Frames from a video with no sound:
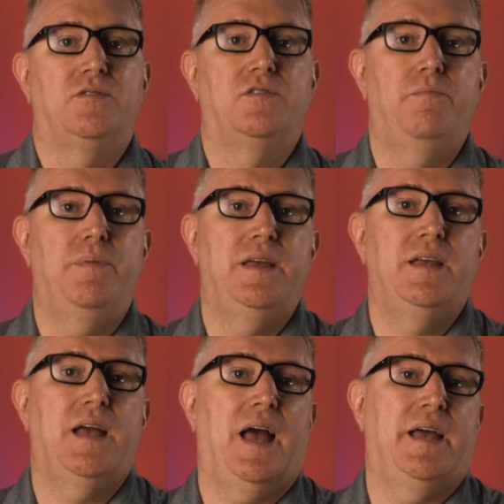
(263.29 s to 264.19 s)
to
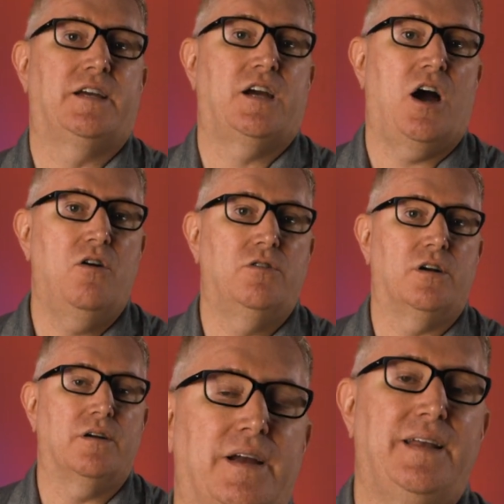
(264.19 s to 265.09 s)
be a
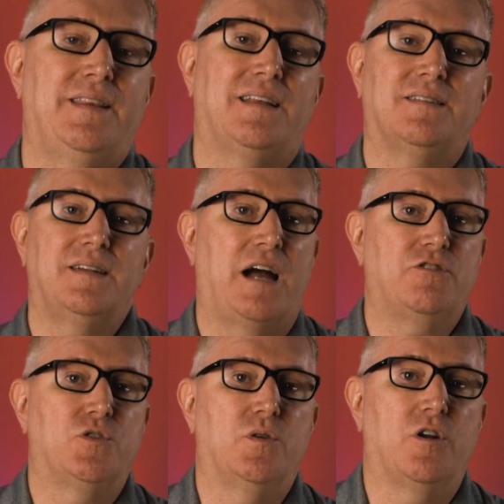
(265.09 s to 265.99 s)
coder, and that's
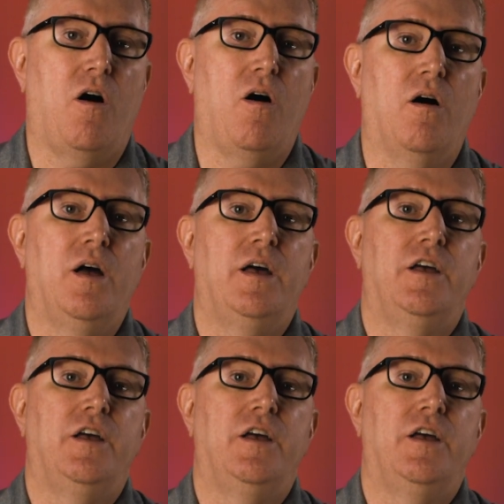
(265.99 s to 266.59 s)
not true at all.